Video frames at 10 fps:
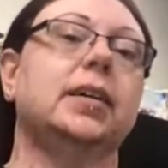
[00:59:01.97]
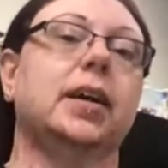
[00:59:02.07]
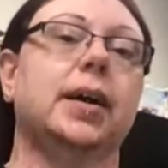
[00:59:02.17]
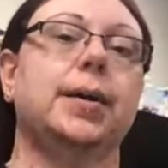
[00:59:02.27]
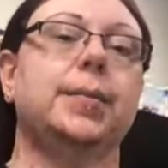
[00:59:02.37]

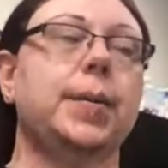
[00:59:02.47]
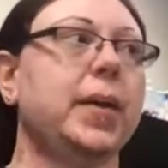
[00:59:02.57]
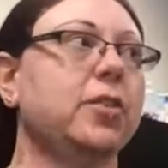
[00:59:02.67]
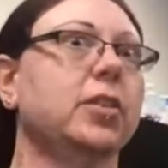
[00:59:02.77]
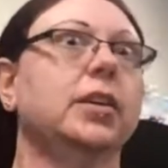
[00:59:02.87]
I'm
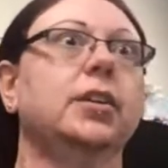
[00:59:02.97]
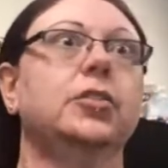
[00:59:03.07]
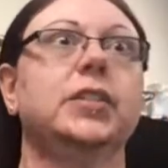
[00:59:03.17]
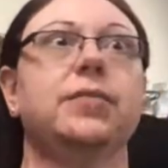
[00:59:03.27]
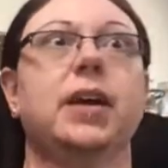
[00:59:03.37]
actually going to go
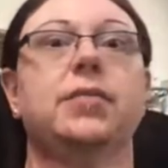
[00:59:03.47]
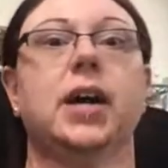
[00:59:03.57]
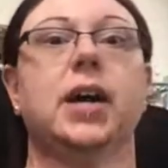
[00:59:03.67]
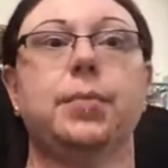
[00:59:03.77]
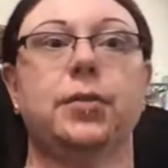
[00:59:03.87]
see if I have a
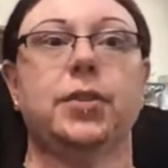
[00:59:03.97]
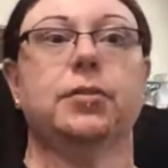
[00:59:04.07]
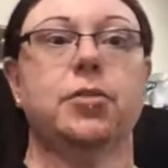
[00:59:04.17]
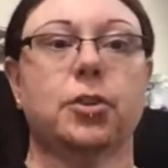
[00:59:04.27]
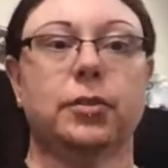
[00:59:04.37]
copy there and
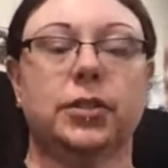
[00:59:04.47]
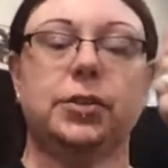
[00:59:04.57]
show it to you